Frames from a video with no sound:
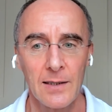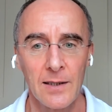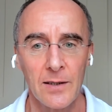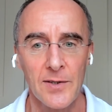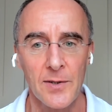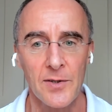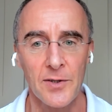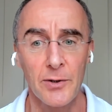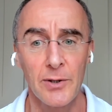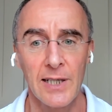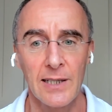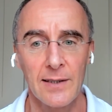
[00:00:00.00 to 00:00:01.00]
you know, so it's just
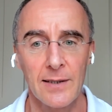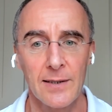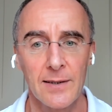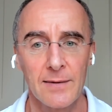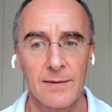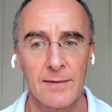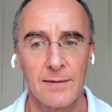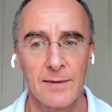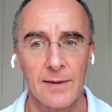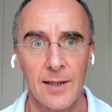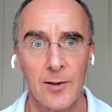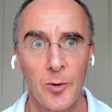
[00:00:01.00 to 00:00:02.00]
creating the
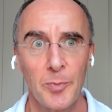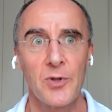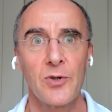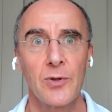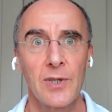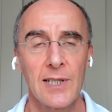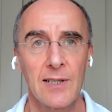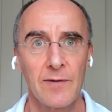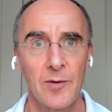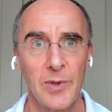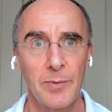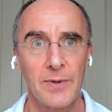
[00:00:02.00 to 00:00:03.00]
opportunity
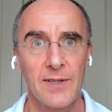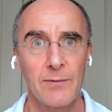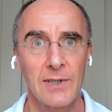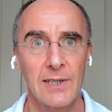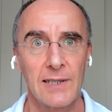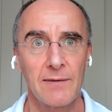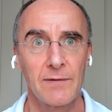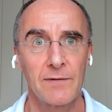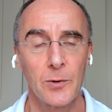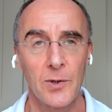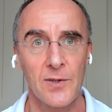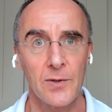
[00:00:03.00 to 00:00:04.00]
for people to really
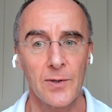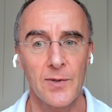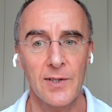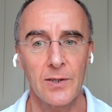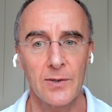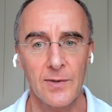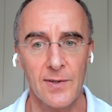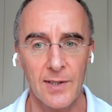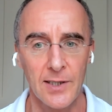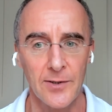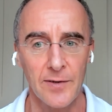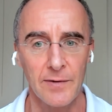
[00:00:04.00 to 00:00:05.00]
focus on their skills,
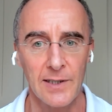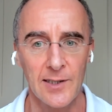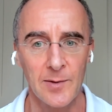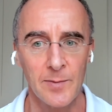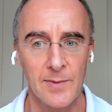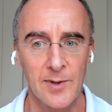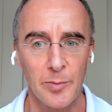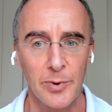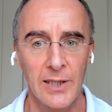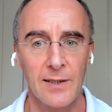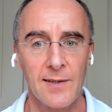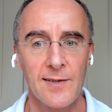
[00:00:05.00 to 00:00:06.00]
to cultivate them, to
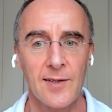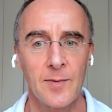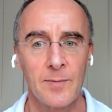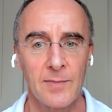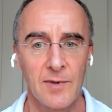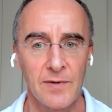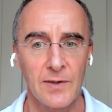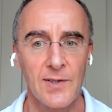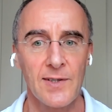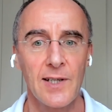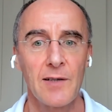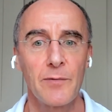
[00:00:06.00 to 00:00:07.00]
practice them, to feel
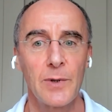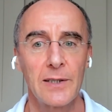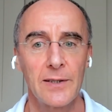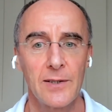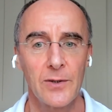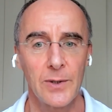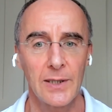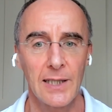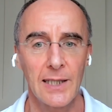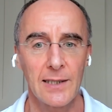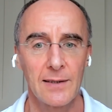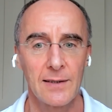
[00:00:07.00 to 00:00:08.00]
safe while they're doing
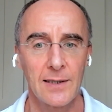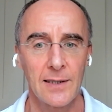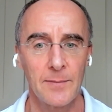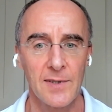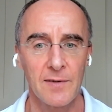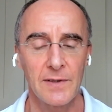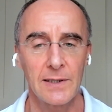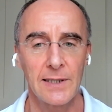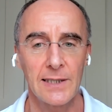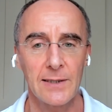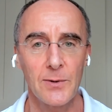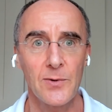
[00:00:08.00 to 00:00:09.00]
that, um, to feel
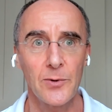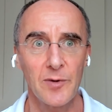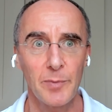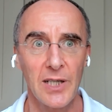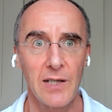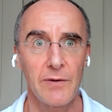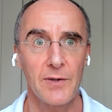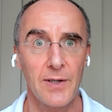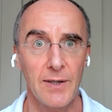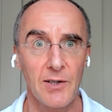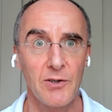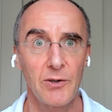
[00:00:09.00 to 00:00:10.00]
like those sort of behaviors
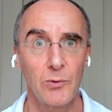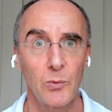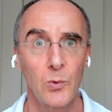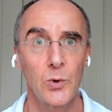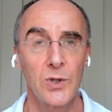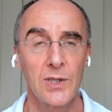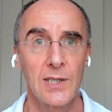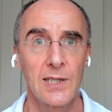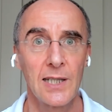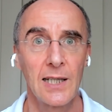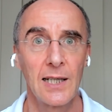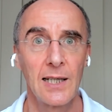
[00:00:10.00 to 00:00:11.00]
are actually rewarded,